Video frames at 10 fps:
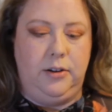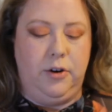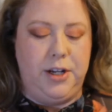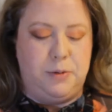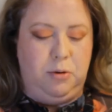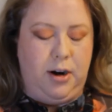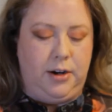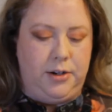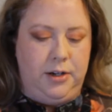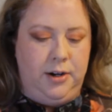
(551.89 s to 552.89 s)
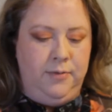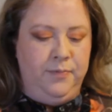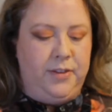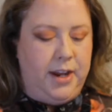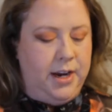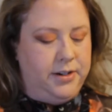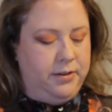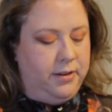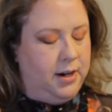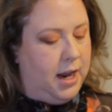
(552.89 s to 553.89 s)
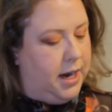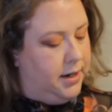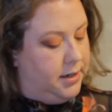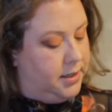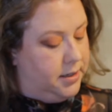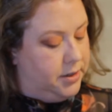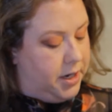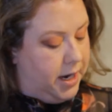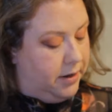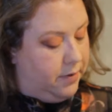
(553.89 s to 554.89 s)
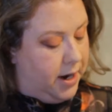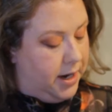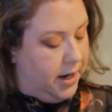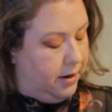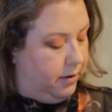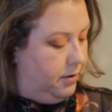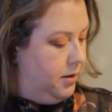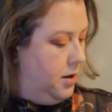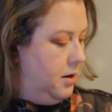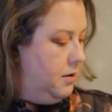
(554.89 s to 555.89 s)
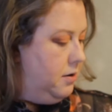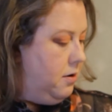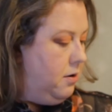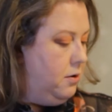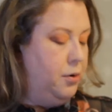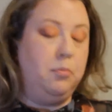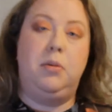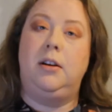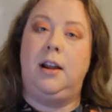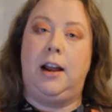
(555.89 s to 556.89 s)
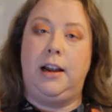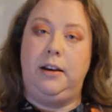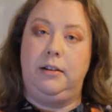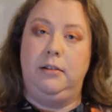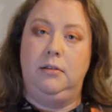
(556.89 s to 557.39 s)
crease brush into the lightest shade right here called Polite.